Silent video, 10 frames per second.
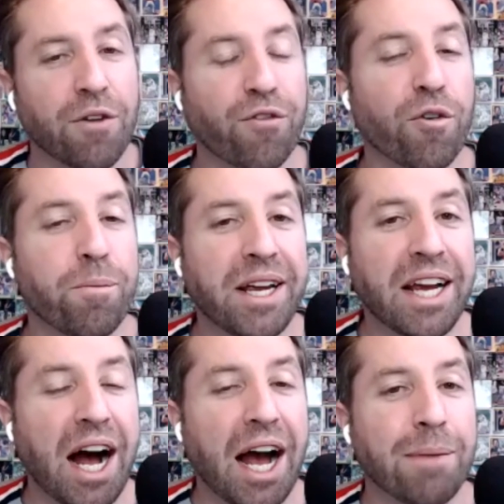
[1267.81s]
For me,
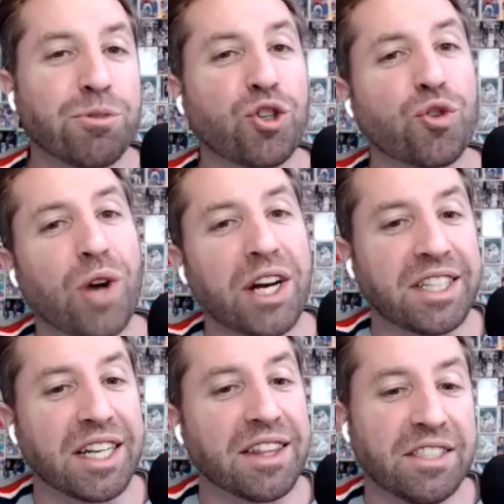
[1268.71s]
I'm
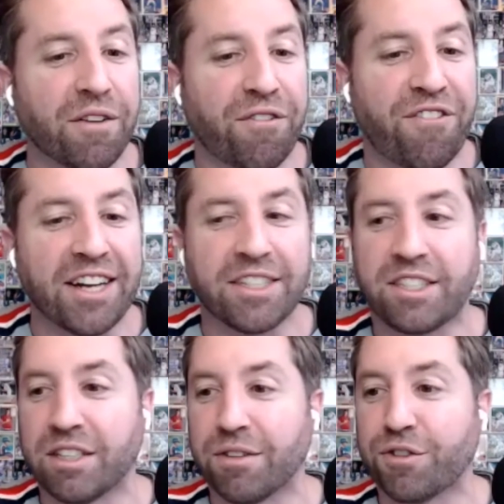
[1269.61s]
trusting the defensive